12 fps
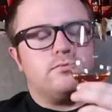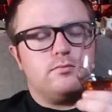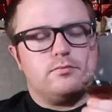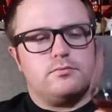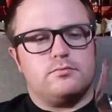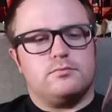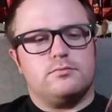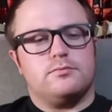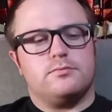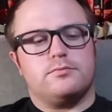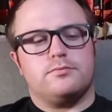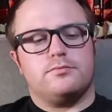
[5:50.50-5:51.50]

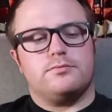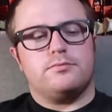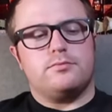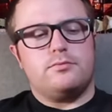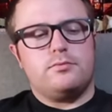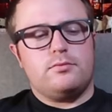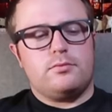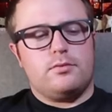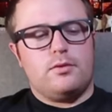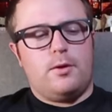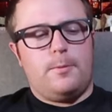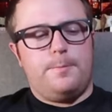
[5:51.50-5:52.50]

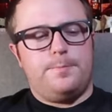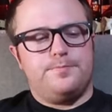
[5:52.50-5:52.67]
No one is speaking in this clip.